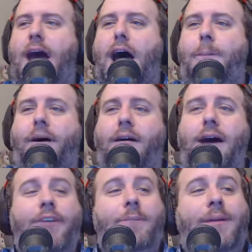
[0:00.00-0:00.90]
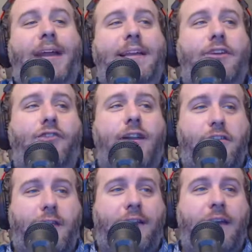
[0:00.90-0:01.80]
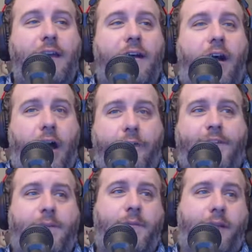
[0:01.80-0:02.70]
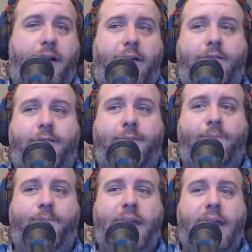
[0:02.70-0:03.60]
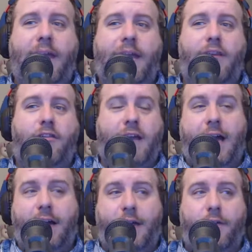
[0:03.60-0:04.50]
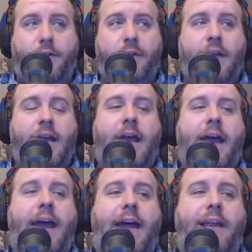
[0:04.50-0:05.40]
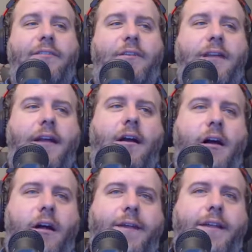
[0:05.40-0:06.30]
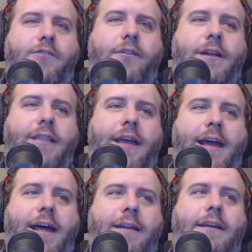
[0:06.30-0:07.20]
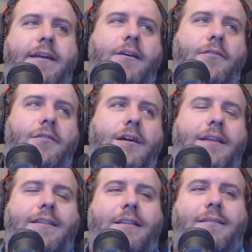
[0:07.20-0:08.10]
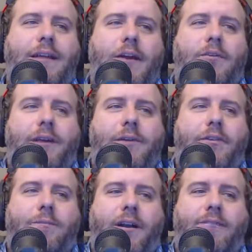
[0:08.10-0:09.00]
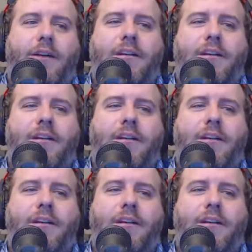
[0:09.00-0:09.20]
A beloved pediatrician offed himself in Chicago. And everyone's like, oh, that's really sad. He was part of our